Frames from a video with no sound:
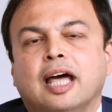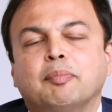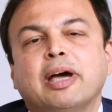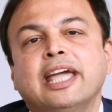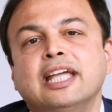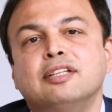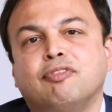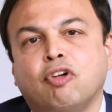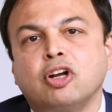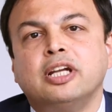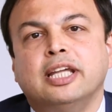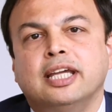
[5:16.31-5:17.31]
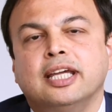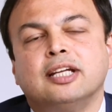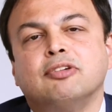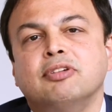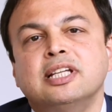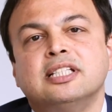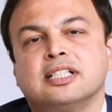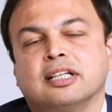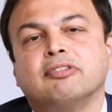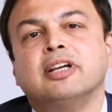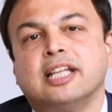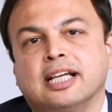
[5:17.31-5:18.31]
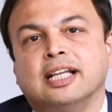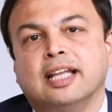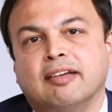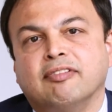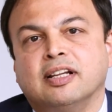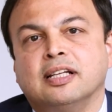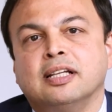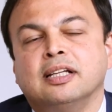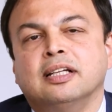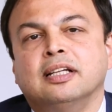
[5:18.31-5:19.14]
And by age 40, it reaches a critical level